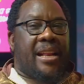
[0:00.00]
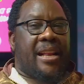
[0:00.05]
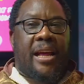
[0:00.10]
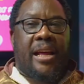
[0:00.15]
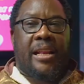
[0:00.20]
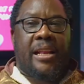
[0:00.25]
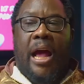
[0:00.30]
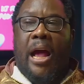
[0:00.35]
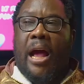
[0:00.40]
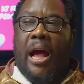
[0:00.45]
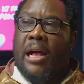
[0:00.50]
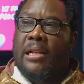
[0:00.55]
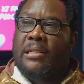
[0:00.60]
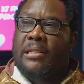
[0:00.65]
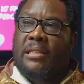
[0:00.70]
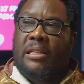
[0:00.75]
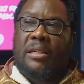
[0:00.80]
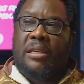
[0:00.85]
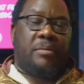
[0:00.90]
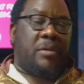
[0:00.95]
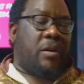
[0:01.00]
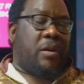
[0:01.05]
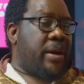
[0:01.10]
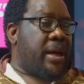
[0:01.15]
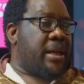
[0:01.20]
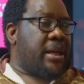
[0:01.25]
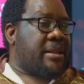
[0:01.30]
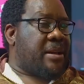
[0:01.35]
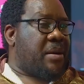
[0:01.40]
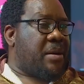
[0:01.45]
And I asked him,
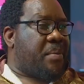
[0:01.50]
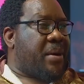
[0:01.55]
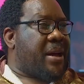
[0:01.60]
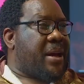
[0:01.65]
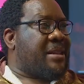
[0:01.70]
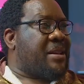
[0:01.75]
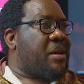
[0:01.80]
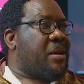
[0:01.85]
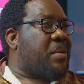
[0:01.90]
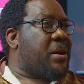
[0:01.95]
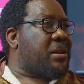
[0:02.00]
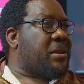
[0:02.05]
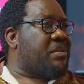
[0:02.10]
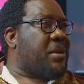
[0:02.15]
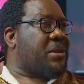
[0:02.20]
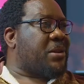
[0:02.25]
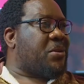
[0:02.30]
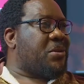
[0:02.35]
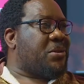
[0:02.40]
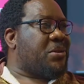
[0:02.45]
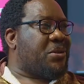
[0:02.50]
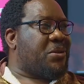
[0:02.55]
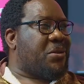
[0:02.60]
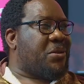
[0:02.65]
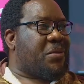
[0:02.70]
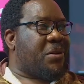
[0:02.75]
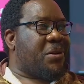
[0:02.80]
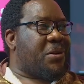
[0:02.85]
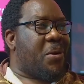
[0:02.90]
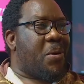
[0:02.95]
where is the party? The party must
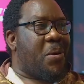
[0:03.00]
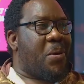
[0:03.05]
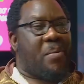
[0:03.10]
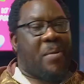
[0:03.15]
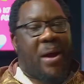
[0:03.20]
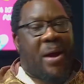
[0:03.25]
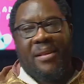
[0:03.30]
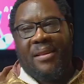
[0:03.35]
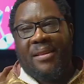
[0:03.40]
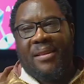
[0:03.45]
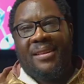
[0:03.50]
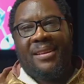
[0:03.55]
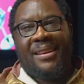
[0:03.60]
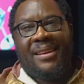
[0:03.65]
continue for the whole month.